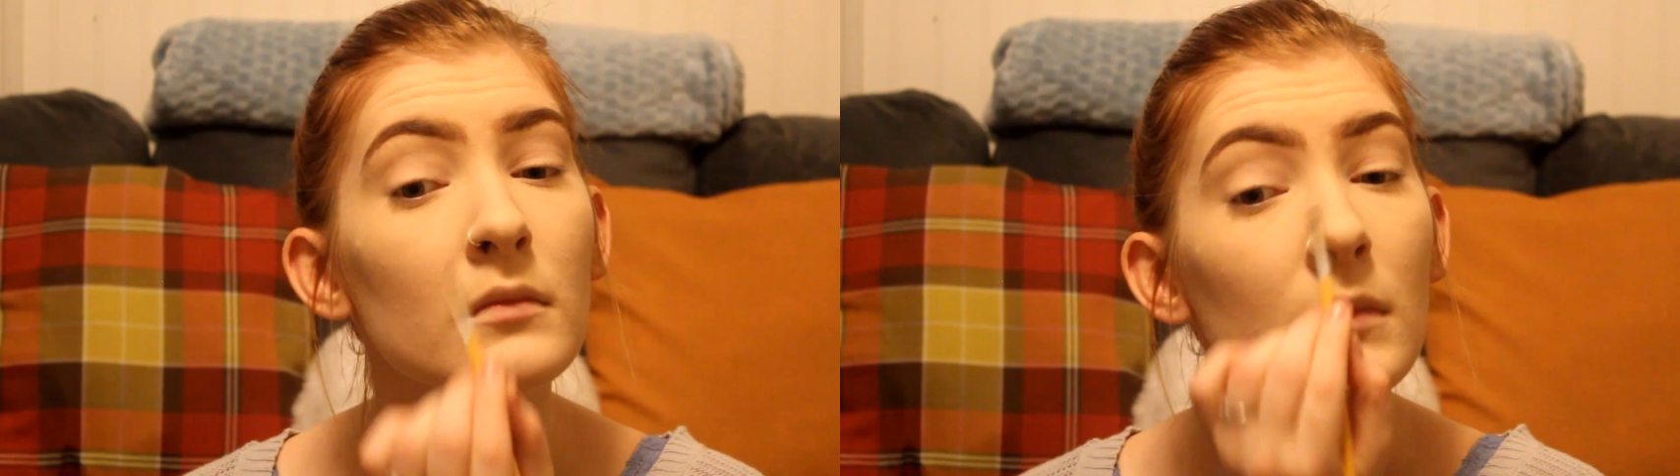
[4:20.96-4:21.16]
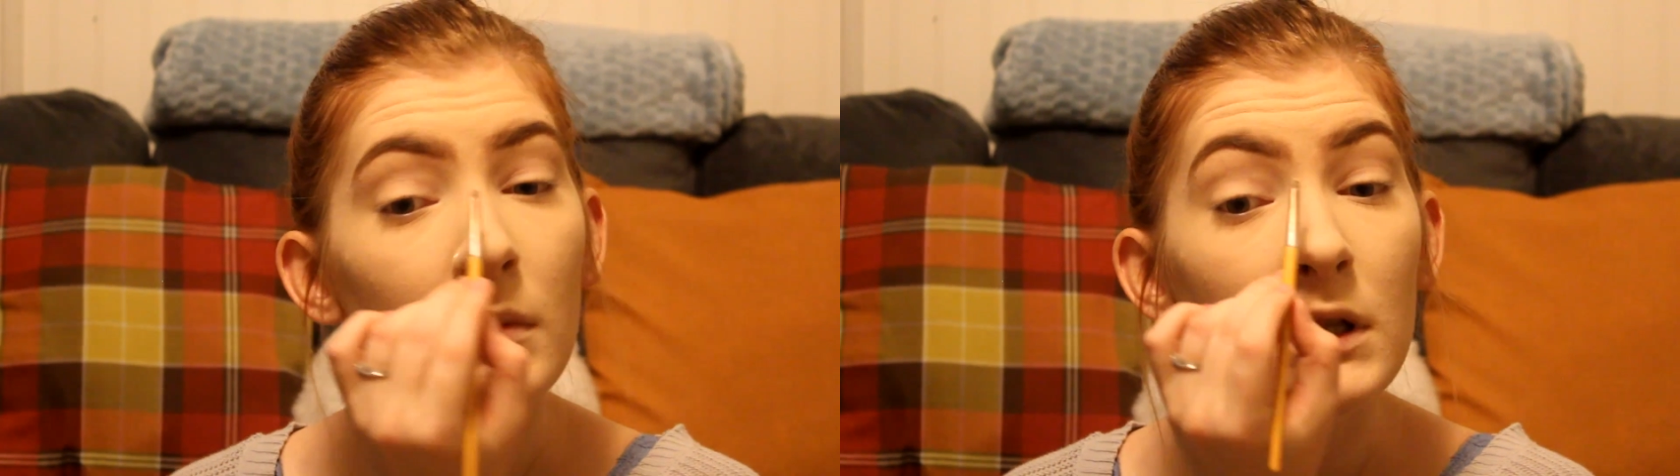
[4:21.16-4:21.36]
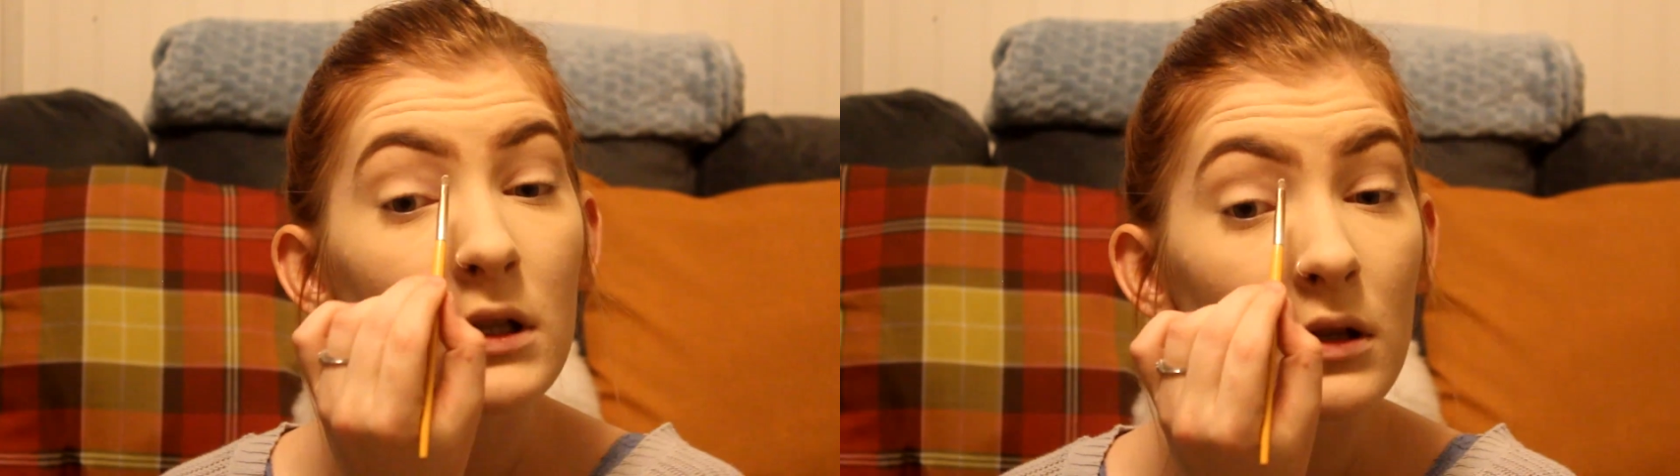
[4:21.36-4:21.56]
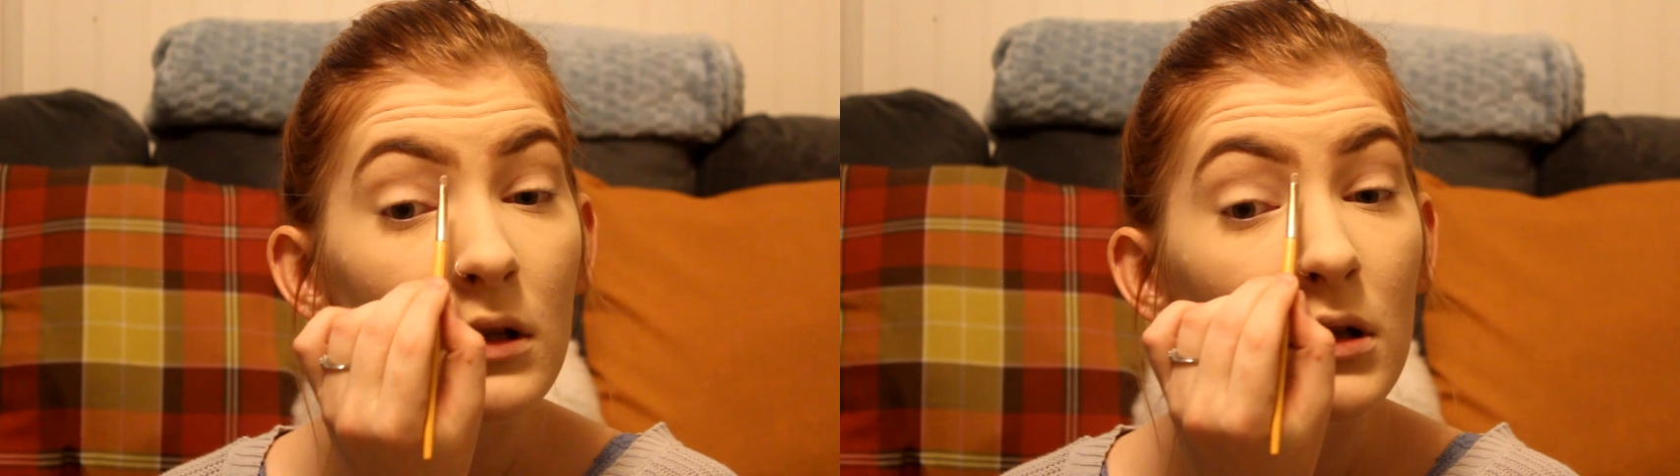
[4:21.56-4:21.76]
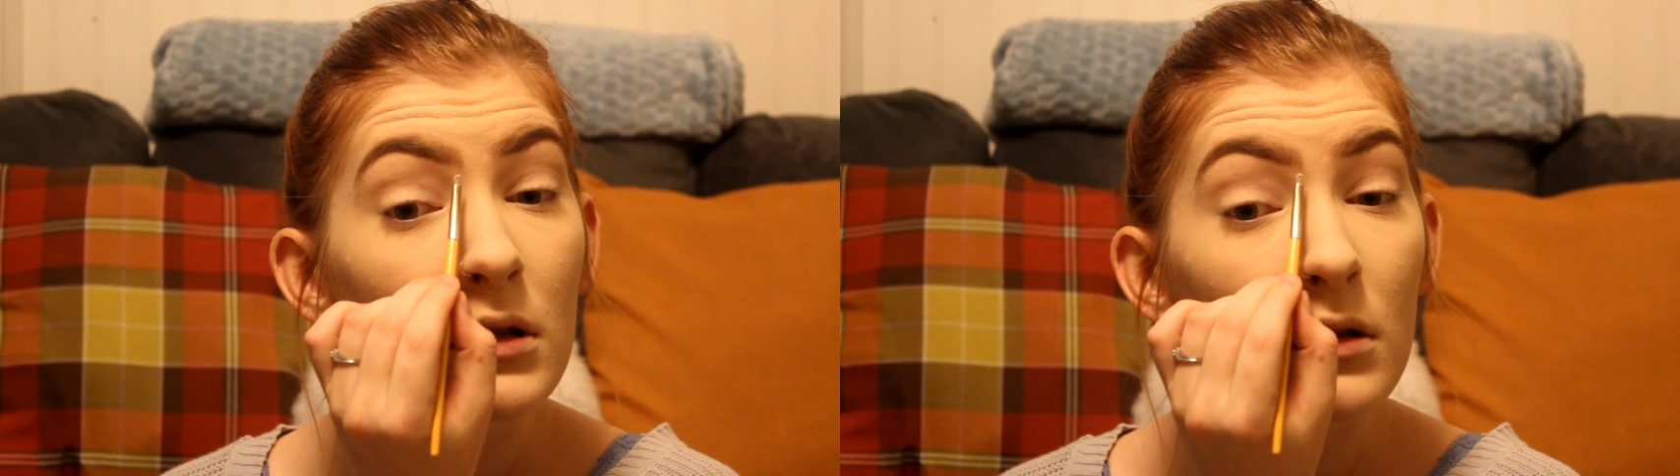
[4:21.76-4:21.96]
I'm just
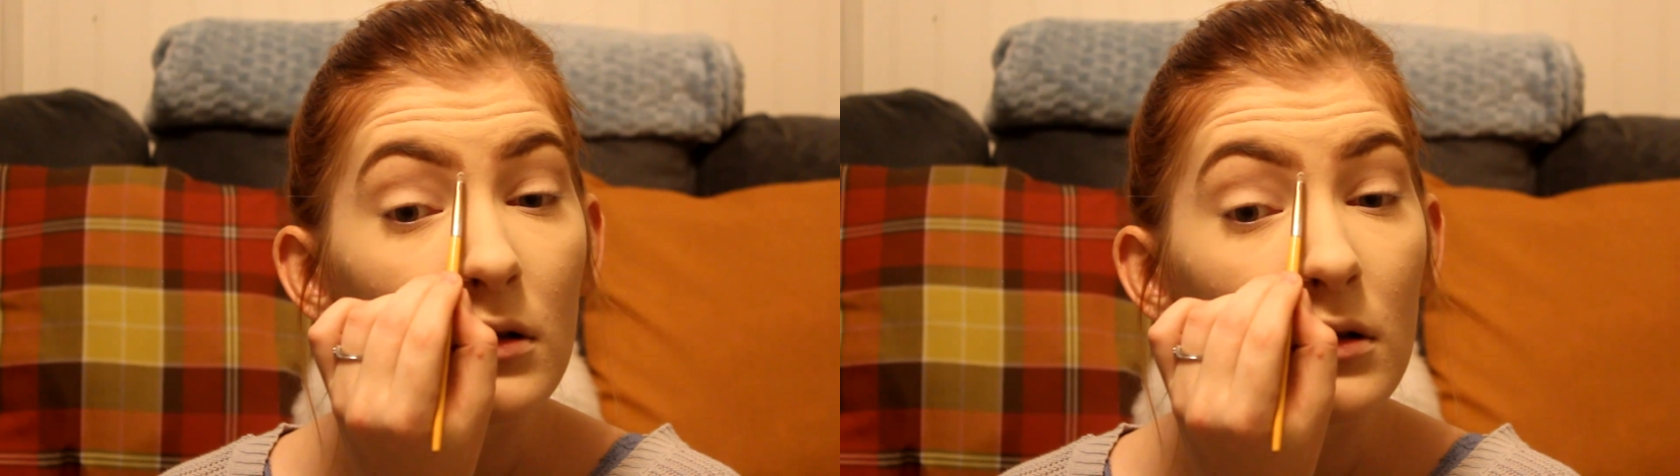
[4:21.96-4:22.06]
going to